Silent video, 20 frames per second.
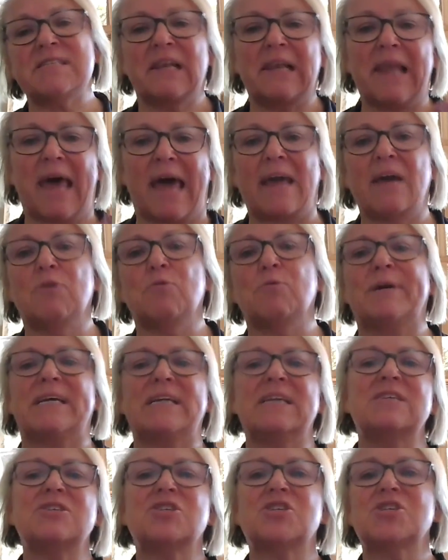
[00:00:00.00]

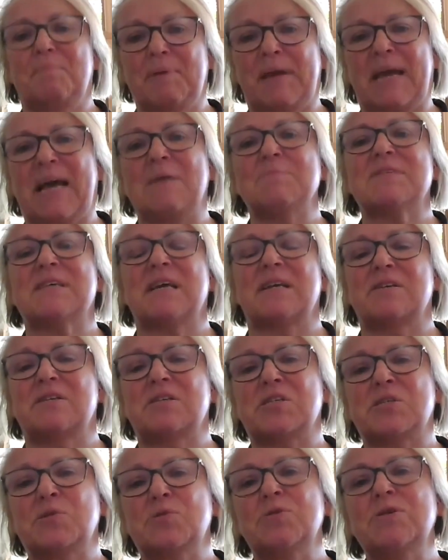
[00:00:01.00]
language becomes
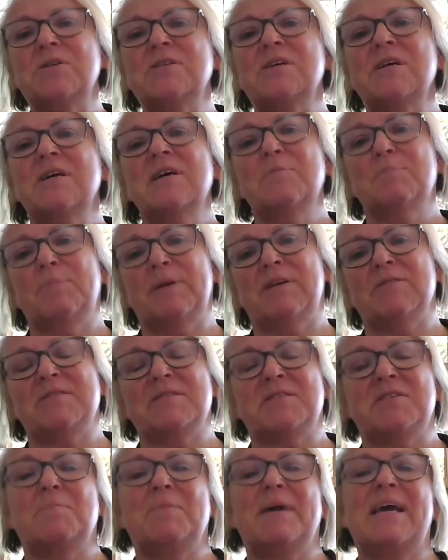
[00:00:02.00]
understood,
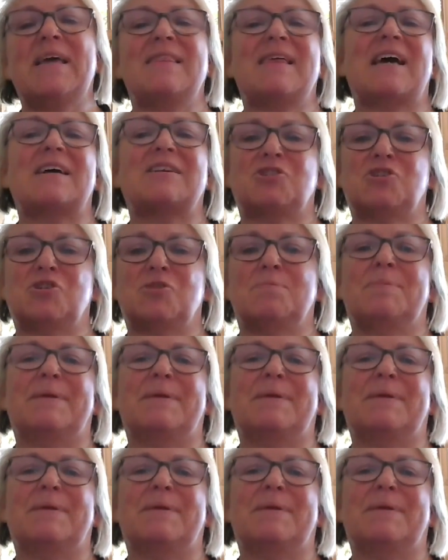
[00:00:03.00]
because to me, they should